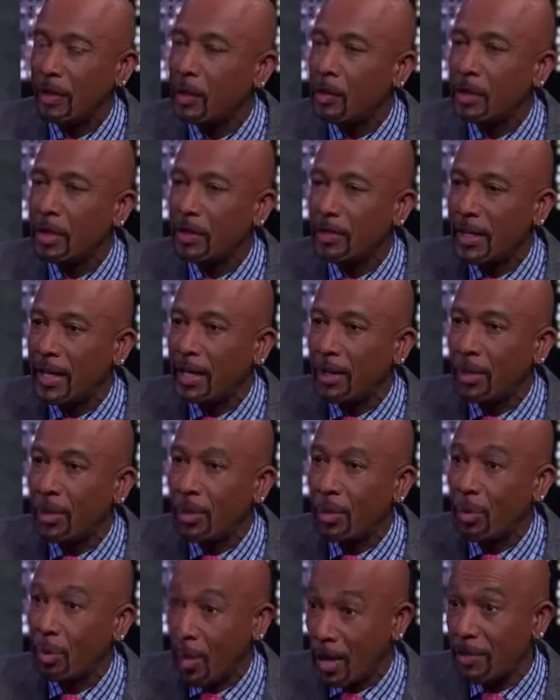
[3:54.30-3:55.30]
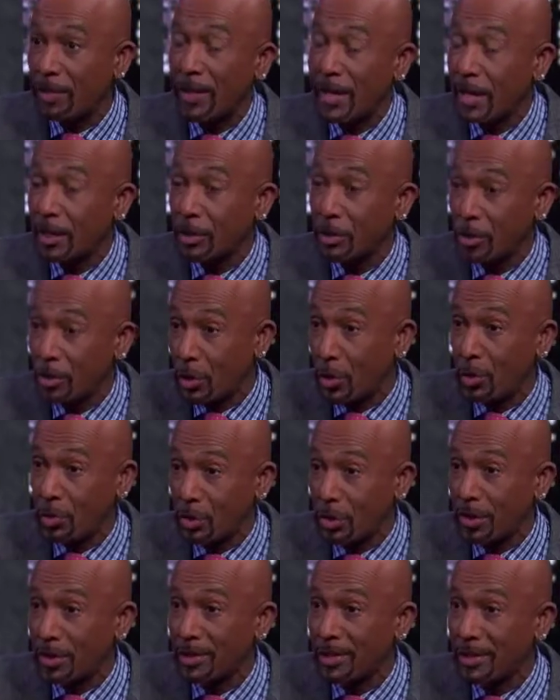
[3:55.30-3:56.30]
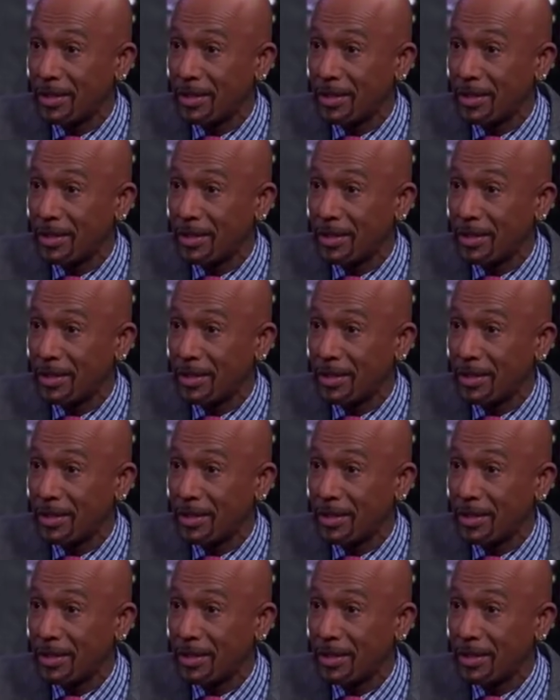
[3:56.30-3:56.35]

only think one thing: soldier.